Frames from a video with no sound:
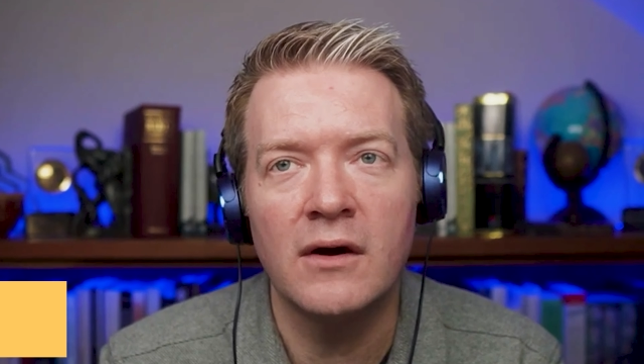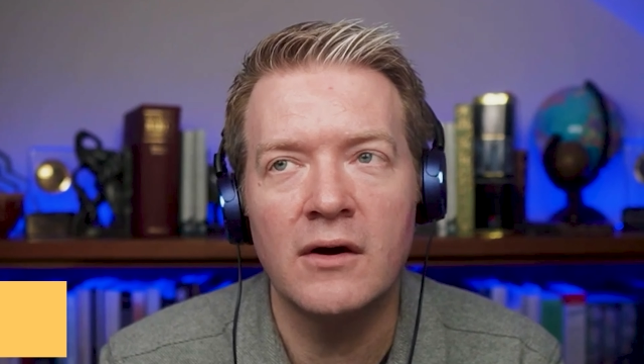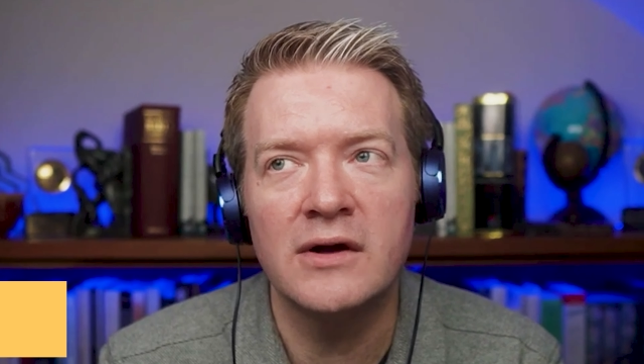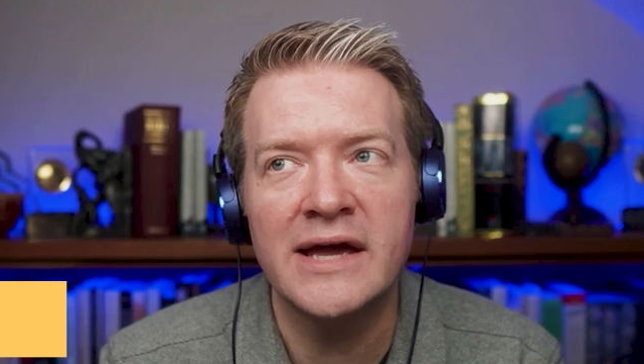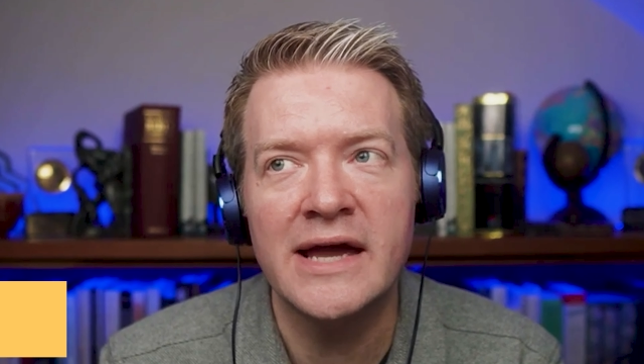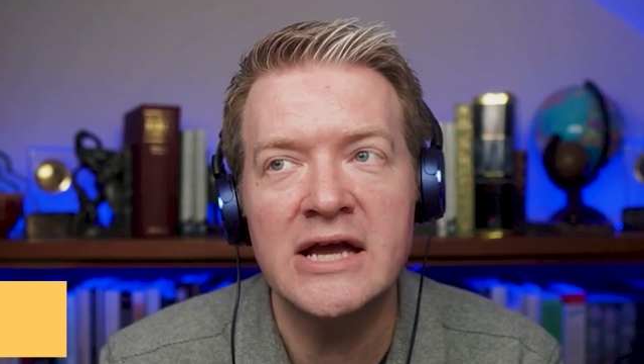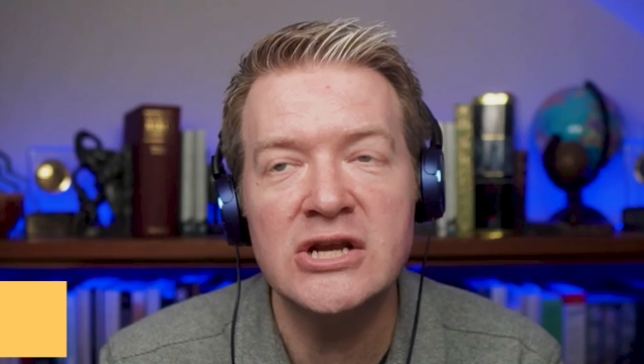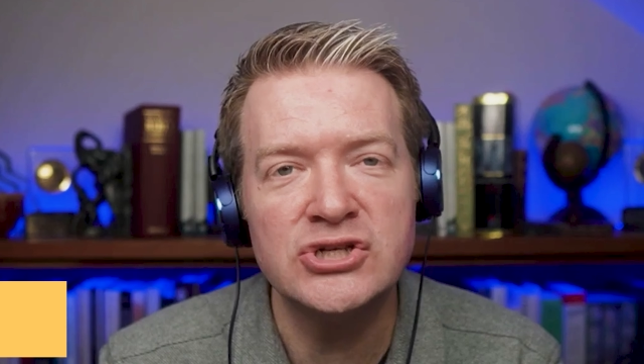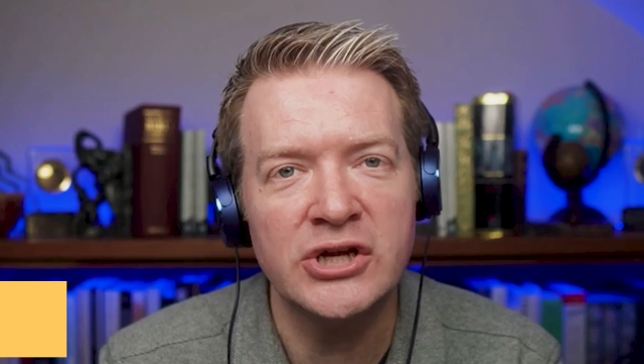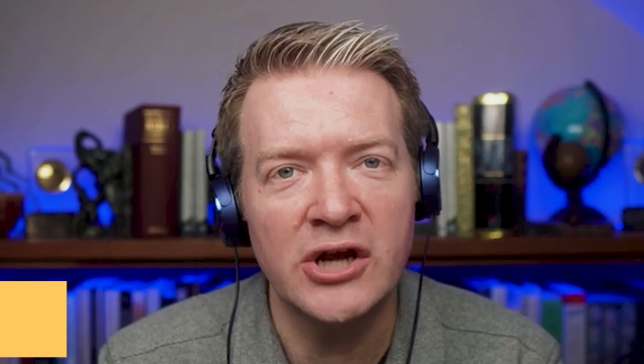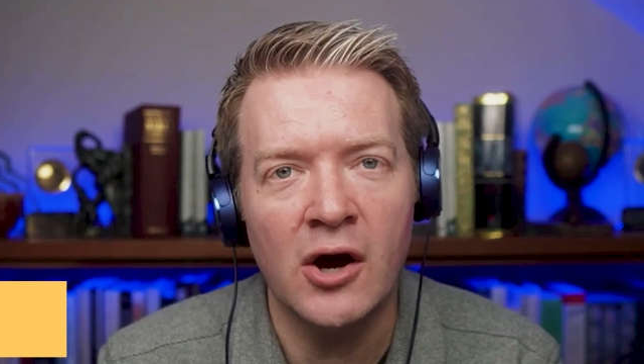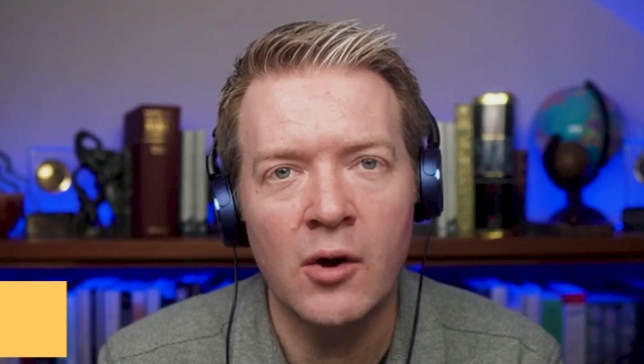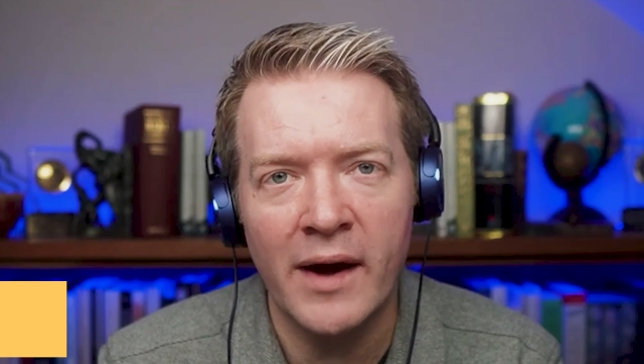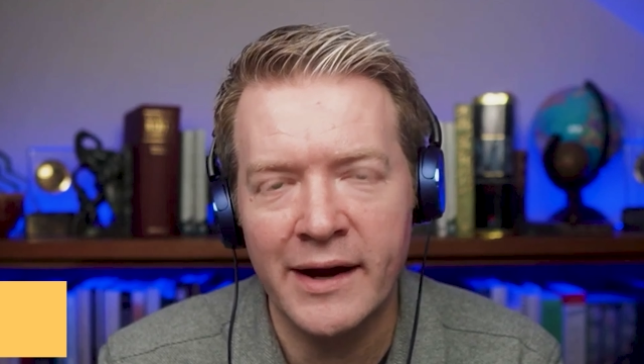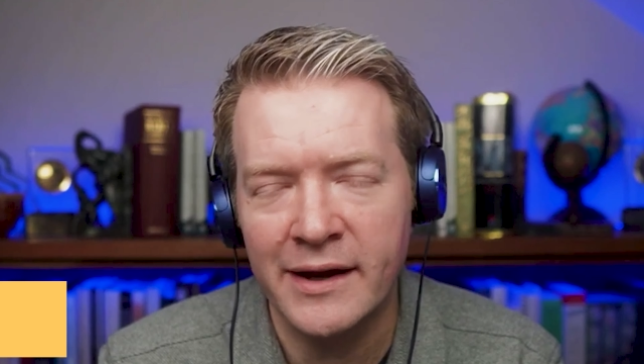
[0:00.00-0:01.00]
hitching
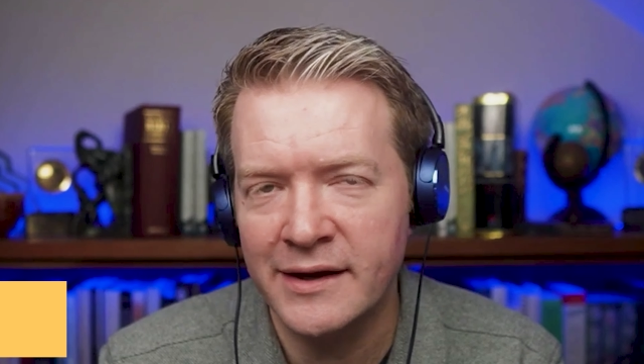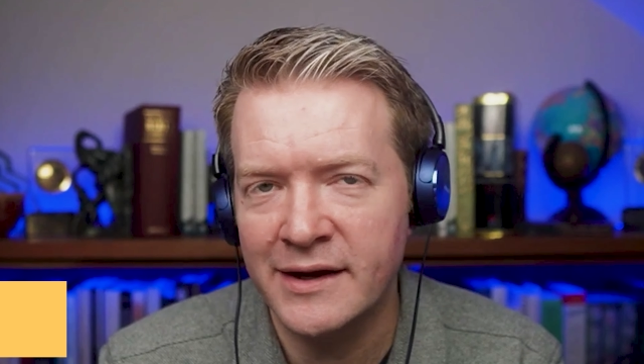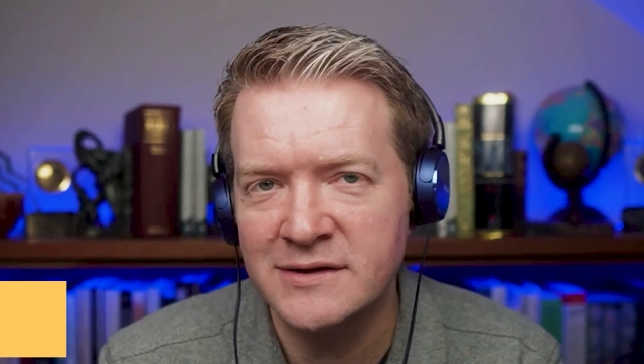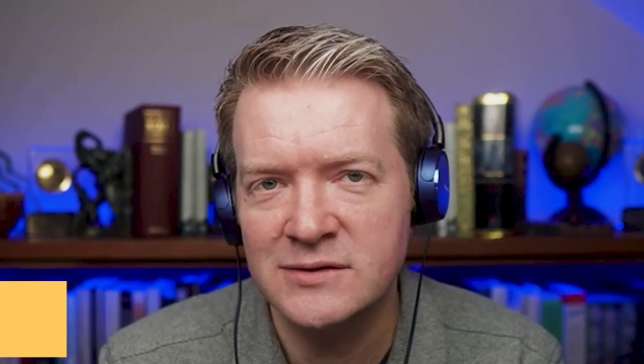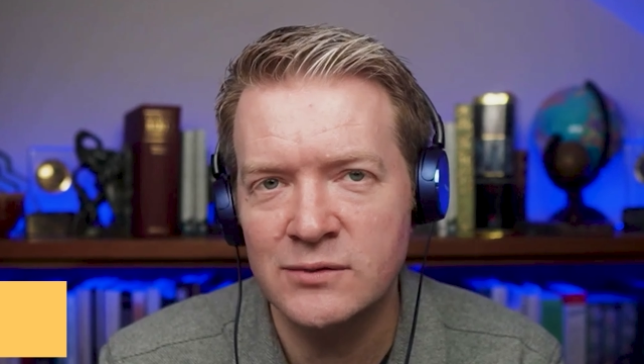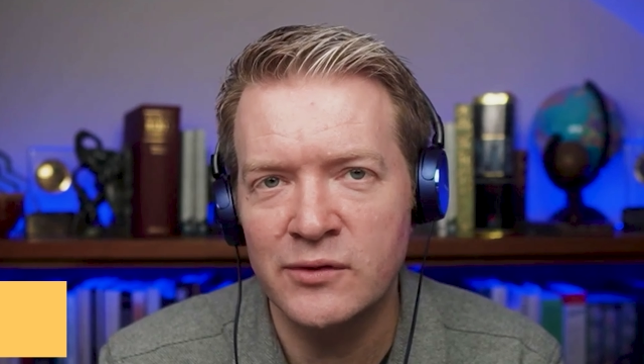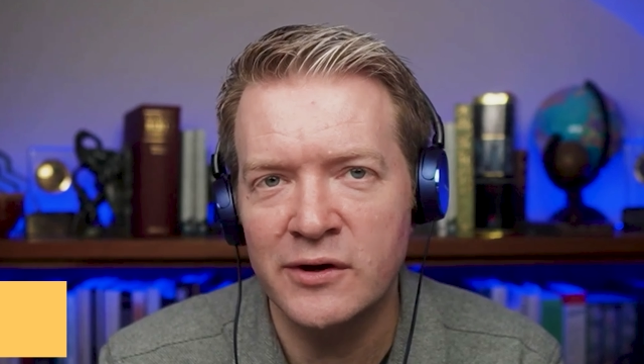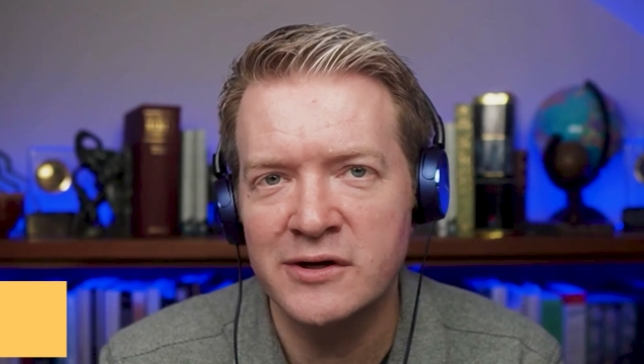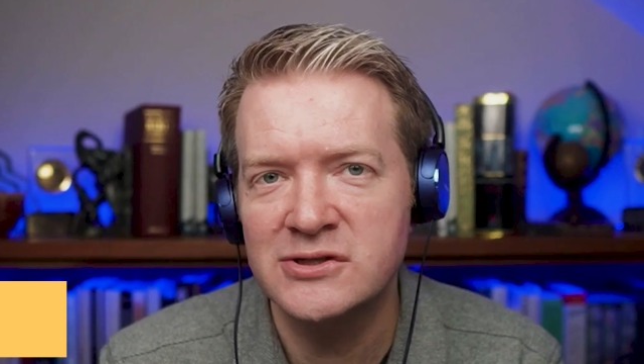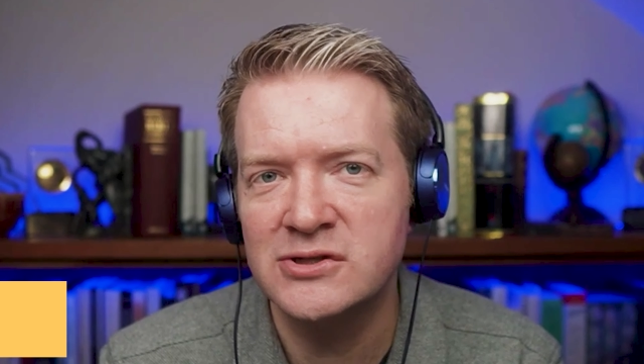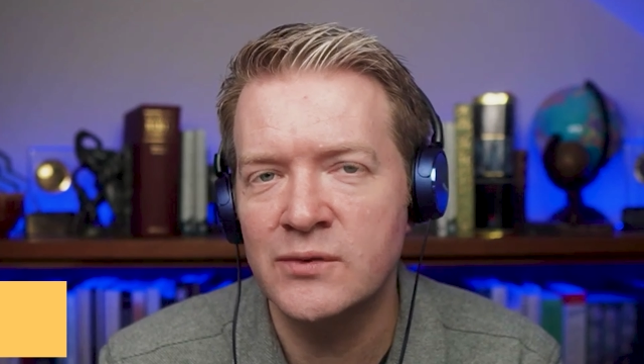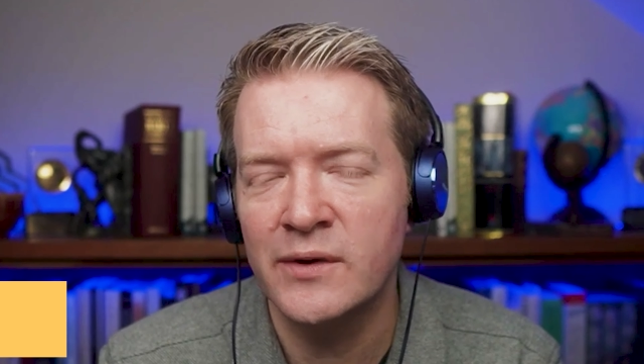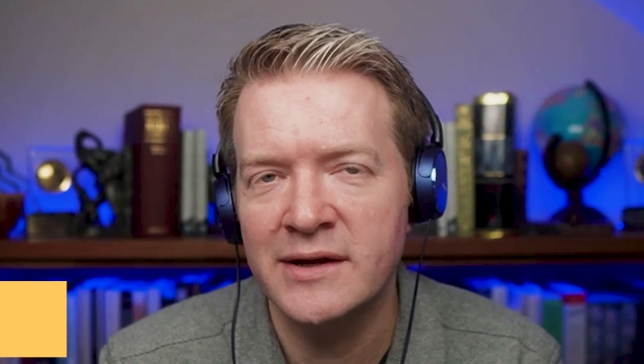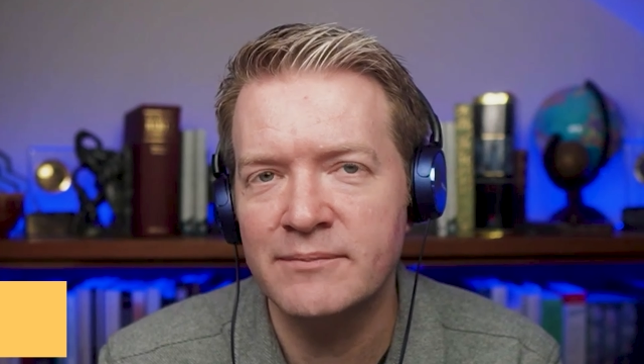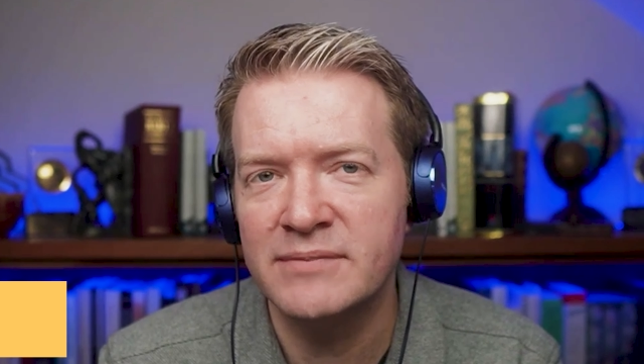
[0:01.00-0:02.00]
our wagon, as it were,
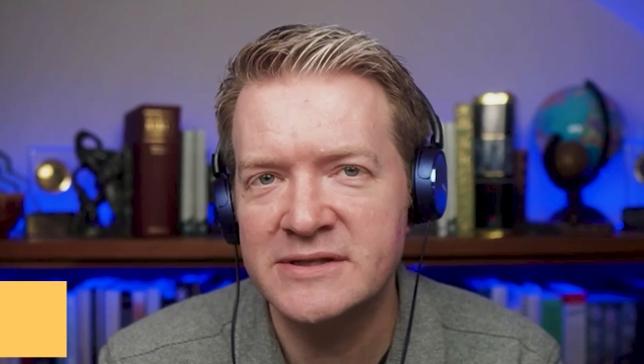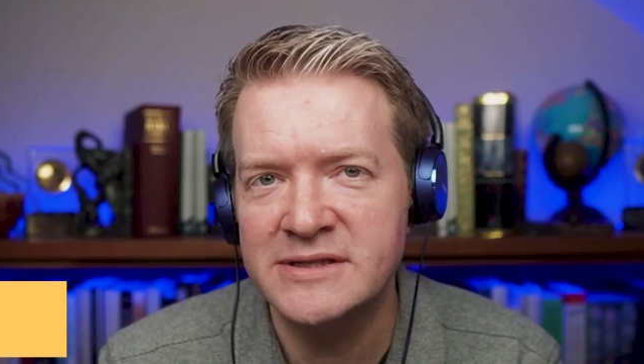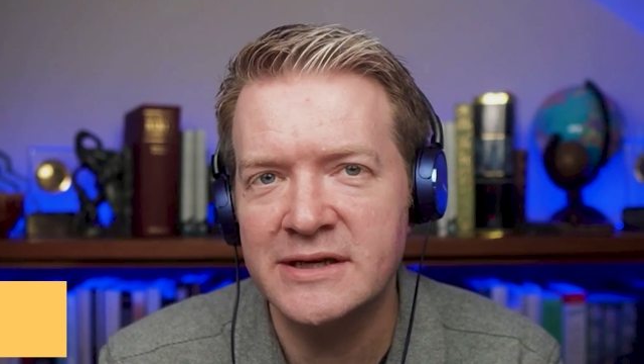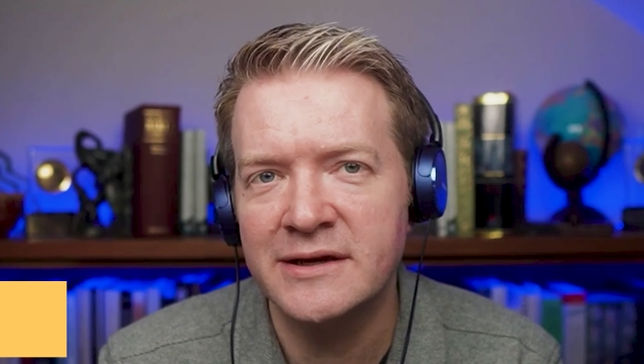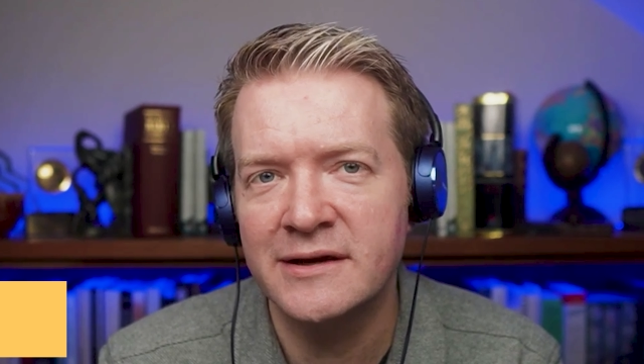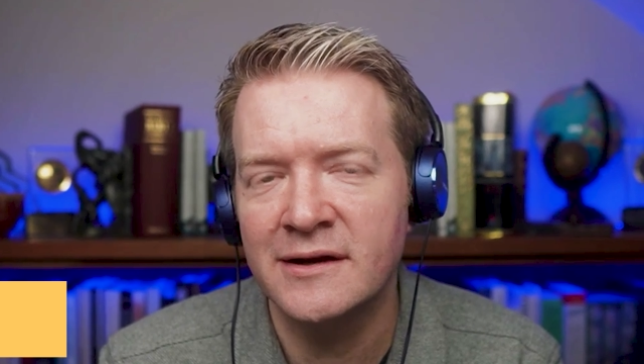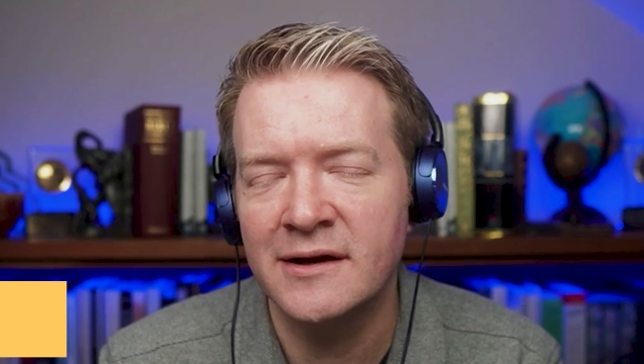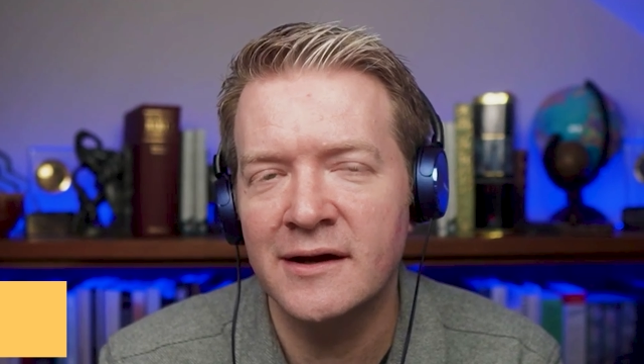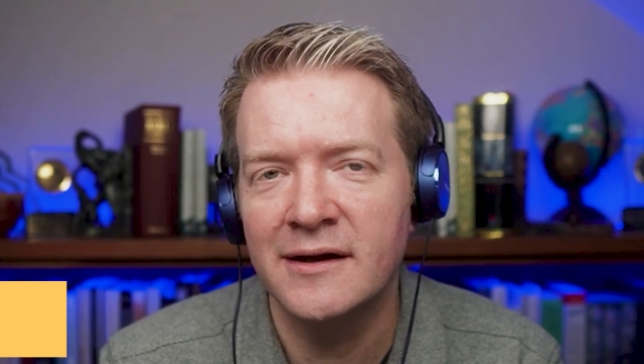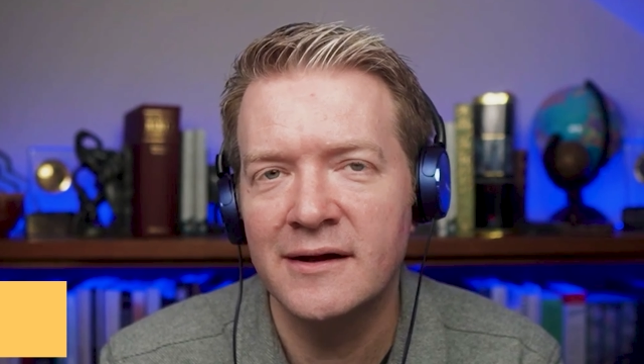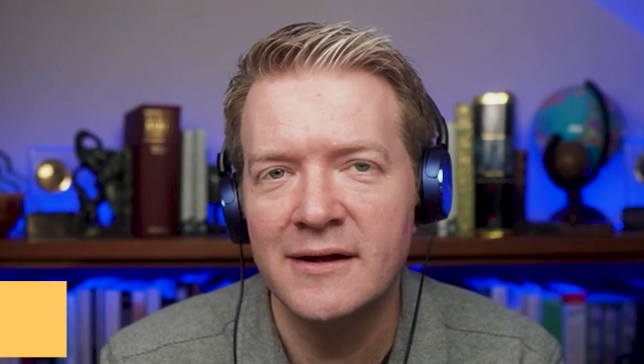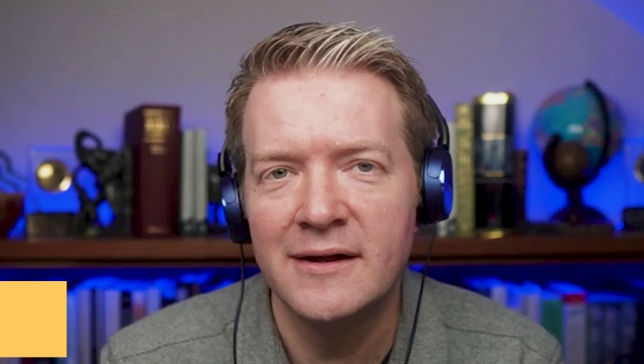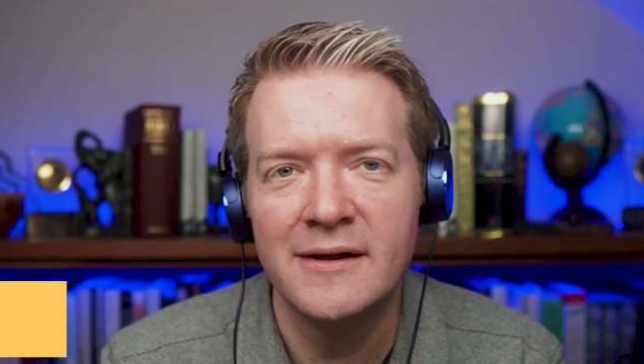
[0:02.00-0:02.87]
to any particular